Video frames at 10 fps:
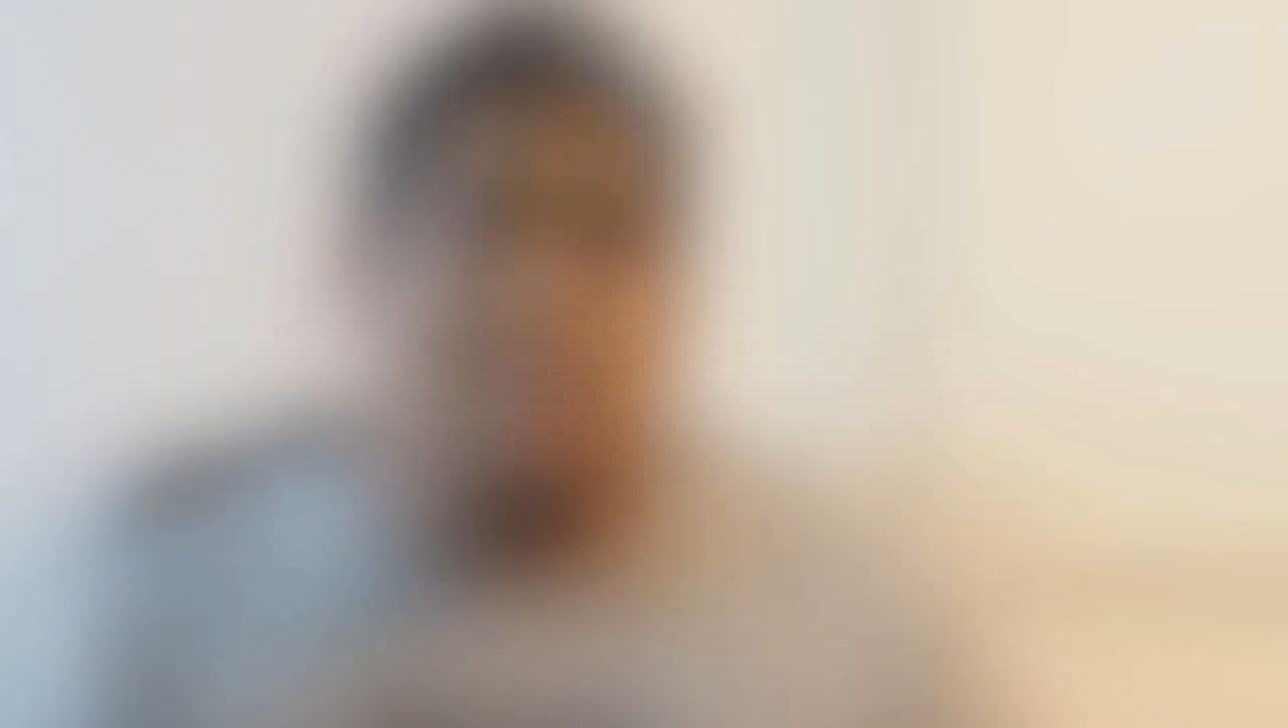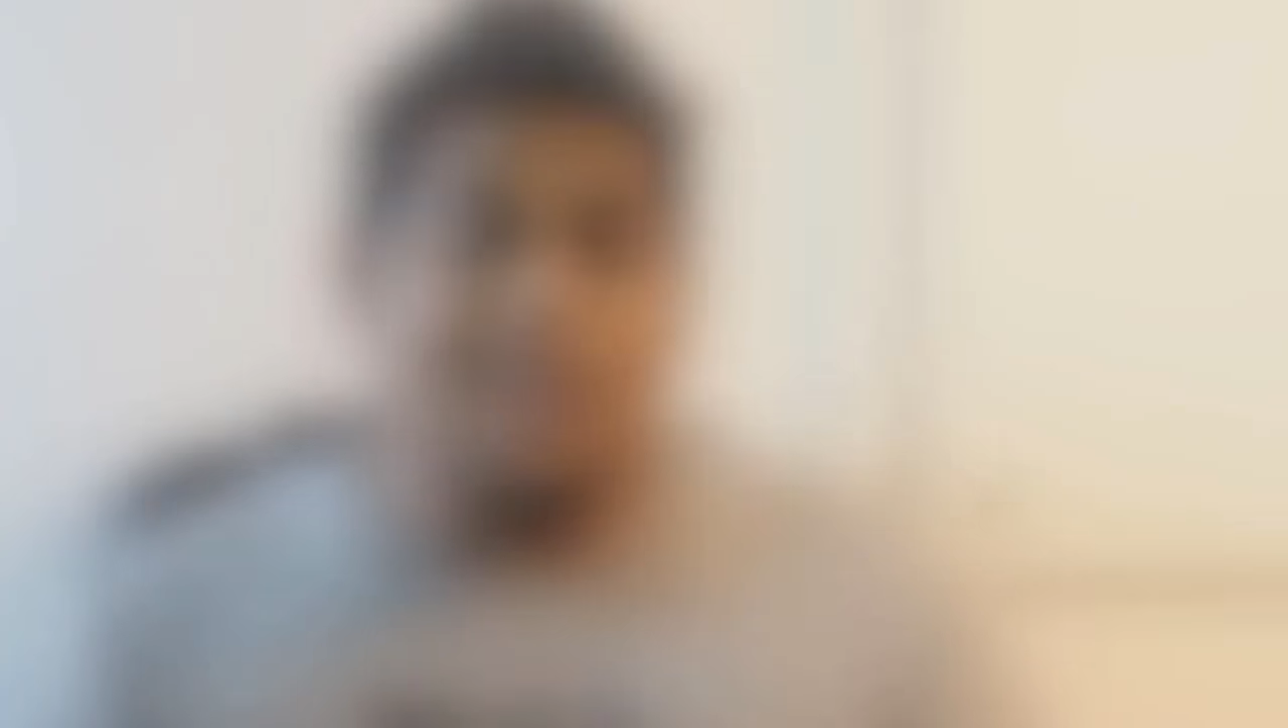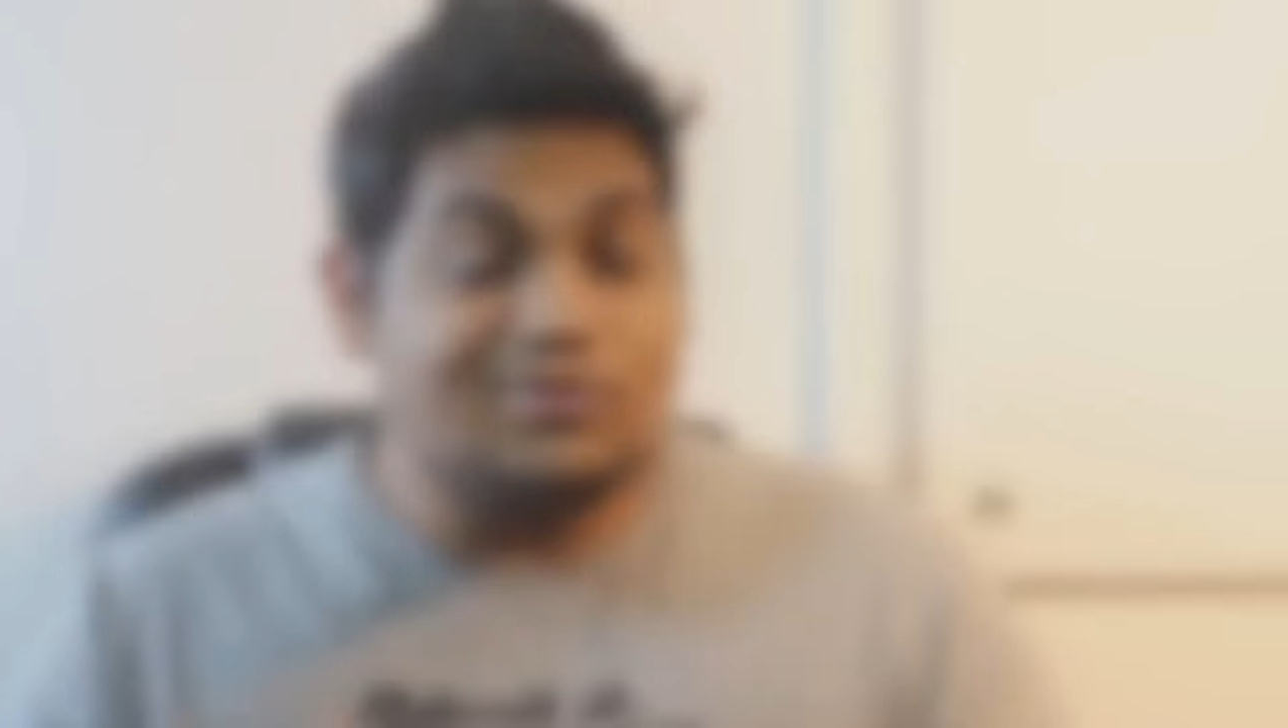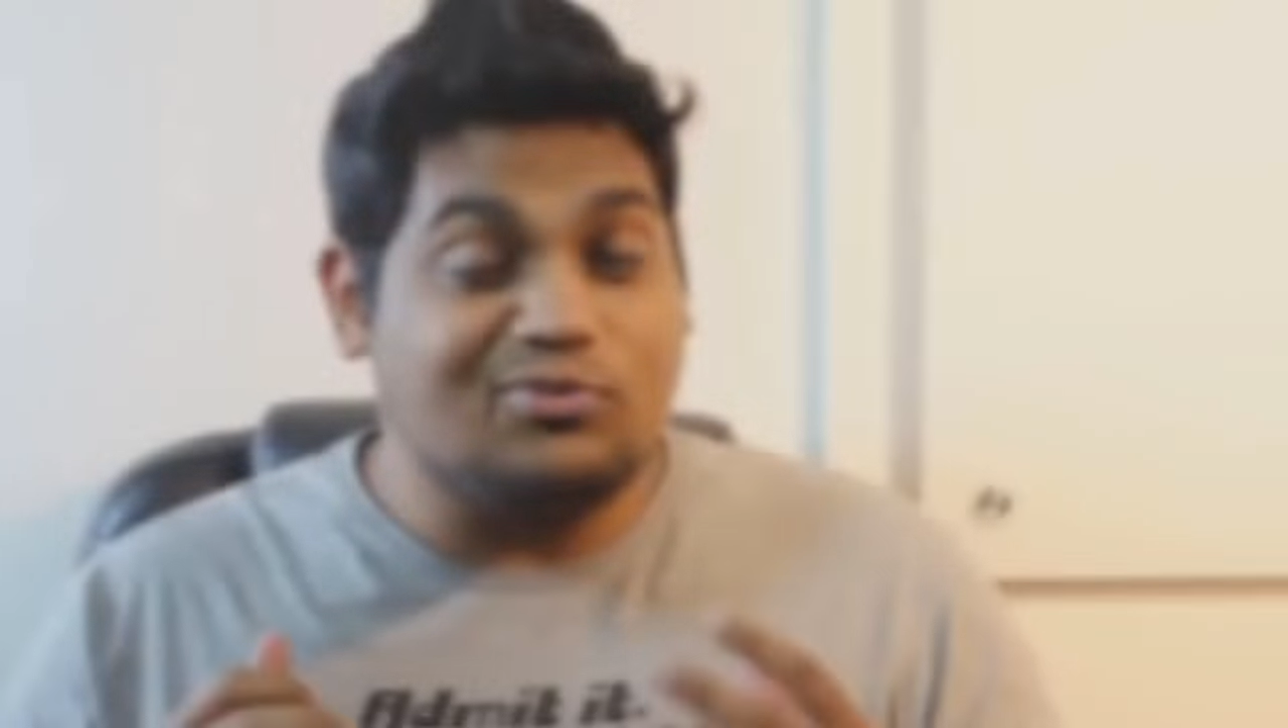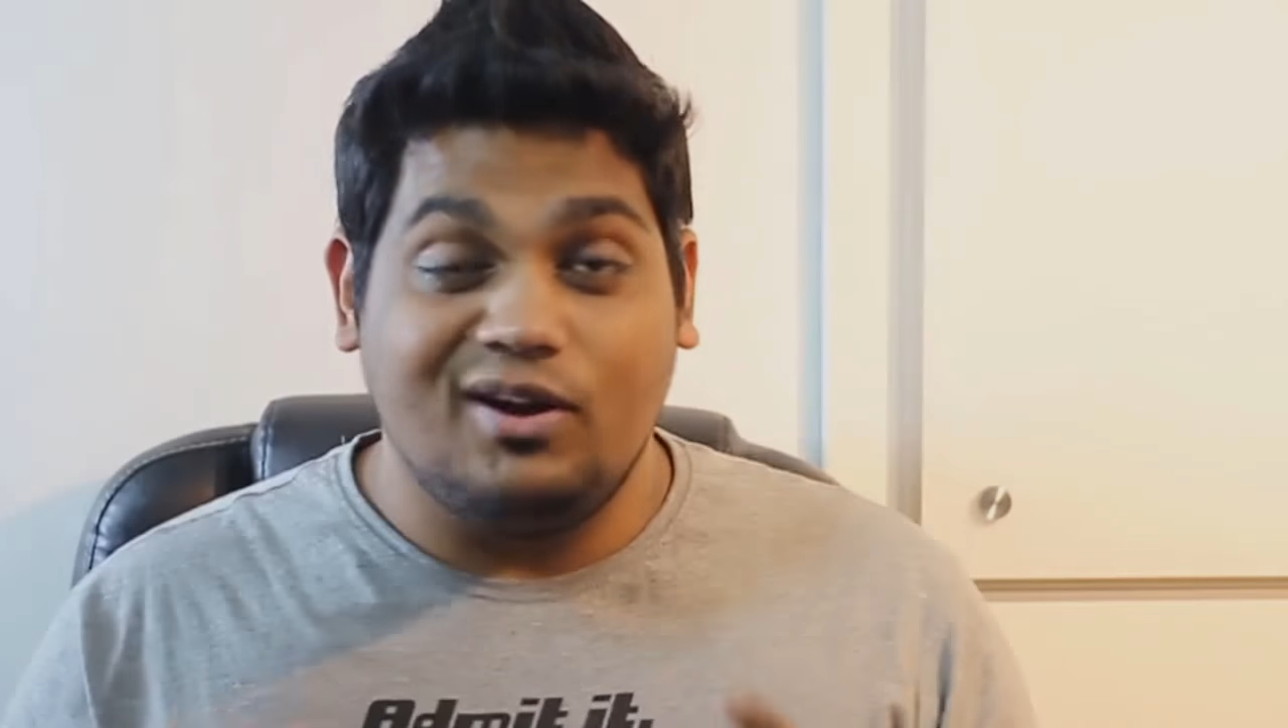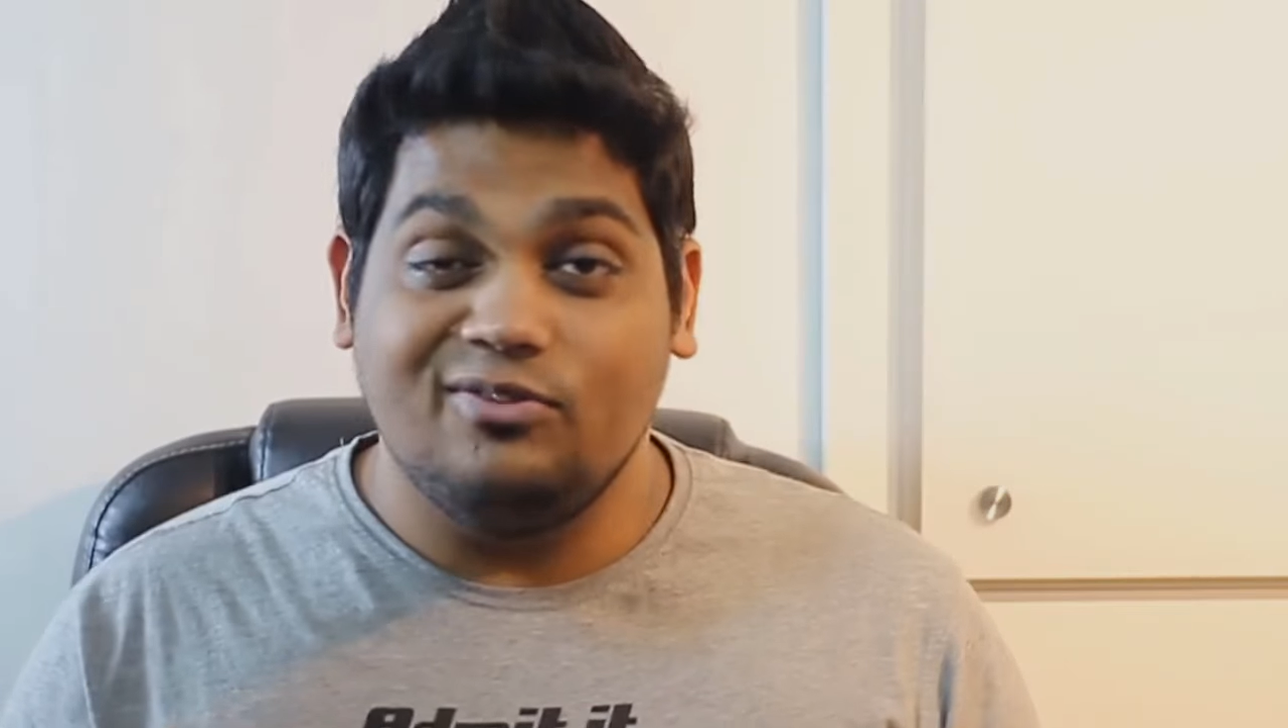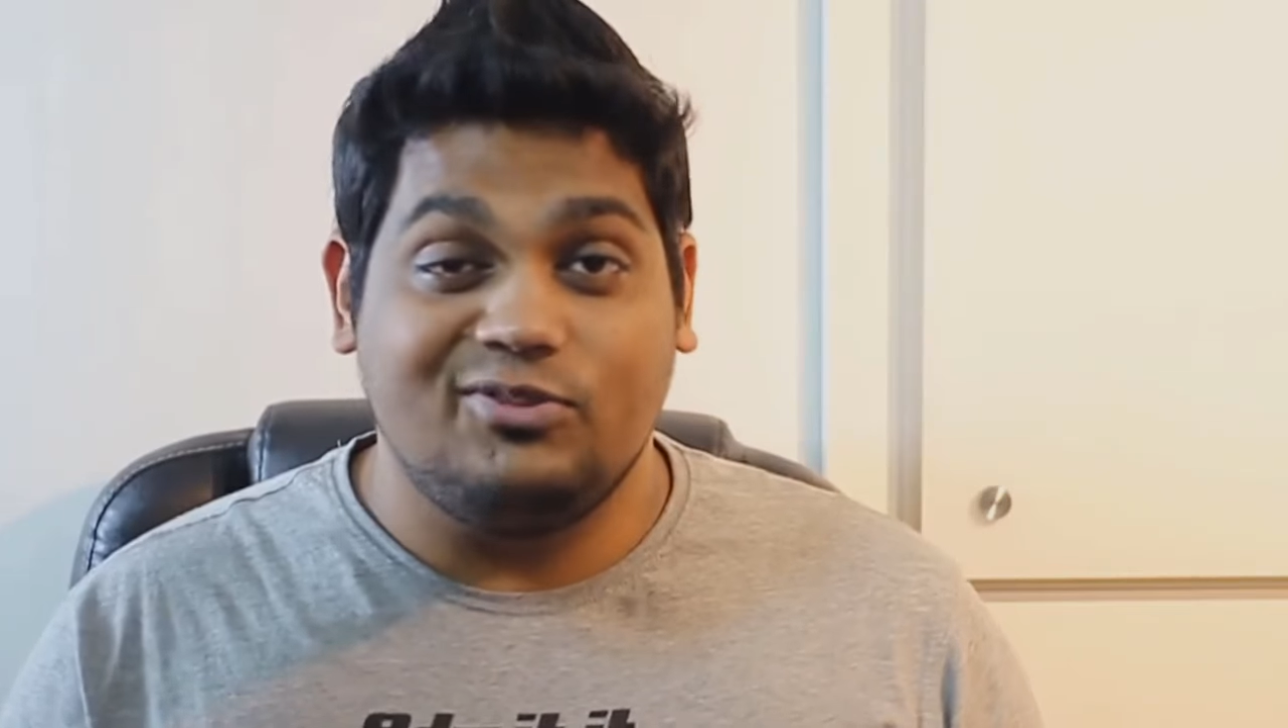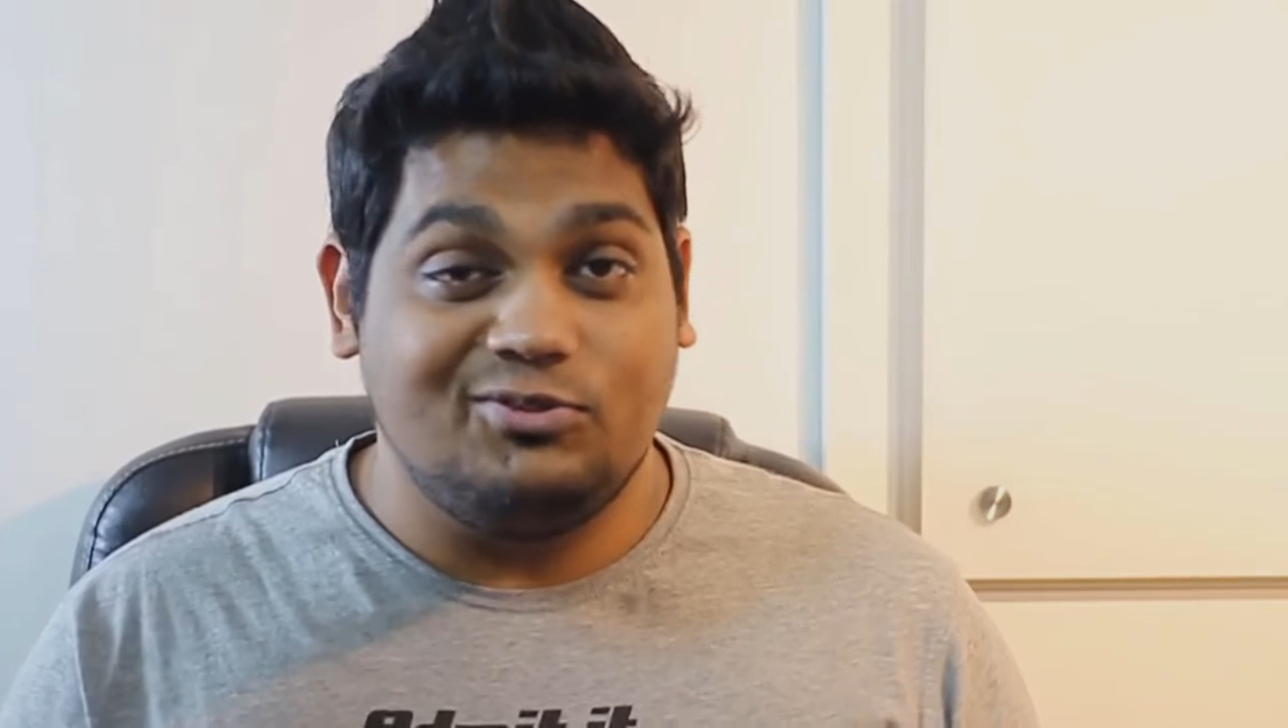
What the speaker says: It's one of